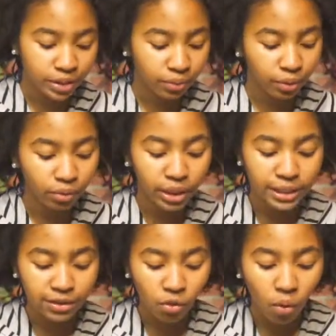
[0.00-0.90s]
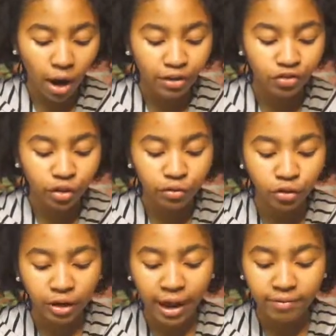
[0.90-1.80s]
So when you look at squash, those
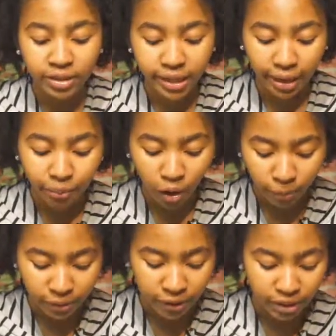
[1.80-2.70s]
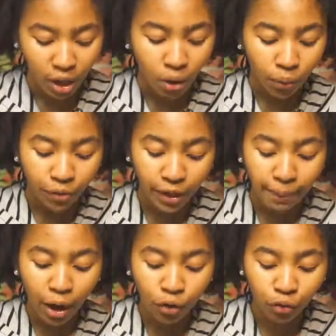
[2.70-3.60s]
are going to have the same properties. When you think
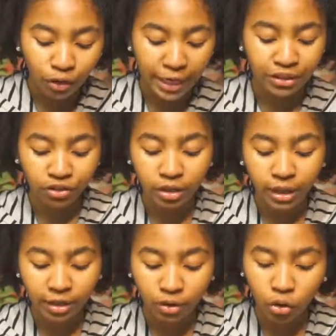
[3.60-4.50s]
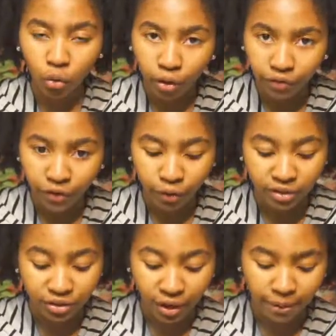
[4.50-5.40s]
about greens, you're looking at the chlorophyll.
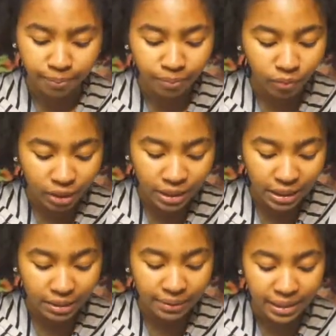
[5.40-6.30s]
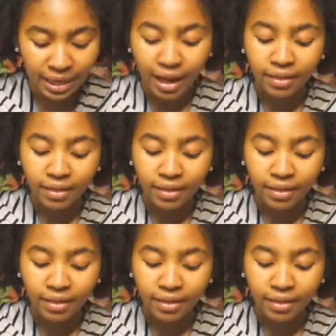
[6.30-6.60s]
So you're like, what does this mean?